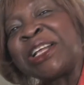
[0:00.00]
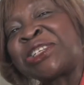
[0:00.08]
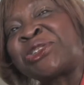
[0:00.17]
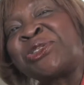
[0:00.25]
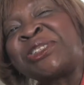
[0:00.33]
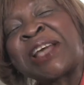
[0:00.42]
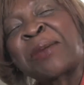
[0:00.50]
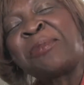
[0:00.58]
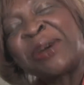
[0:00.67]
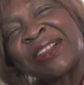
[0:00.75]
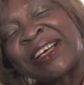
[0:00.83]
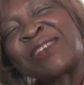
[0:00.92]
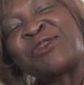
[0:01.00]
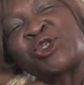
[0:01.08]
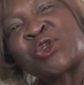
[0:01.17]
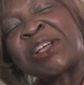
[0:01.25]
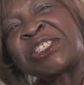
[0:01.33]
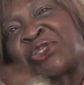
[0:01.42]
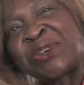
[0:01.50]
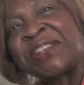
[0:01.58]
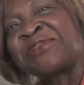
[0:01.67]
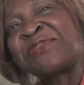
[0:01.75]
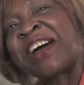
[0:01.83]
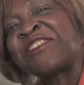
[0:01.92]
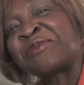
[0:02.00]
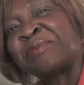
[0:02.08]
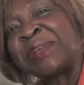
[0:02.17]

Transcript: It shouldn't take more than 20-25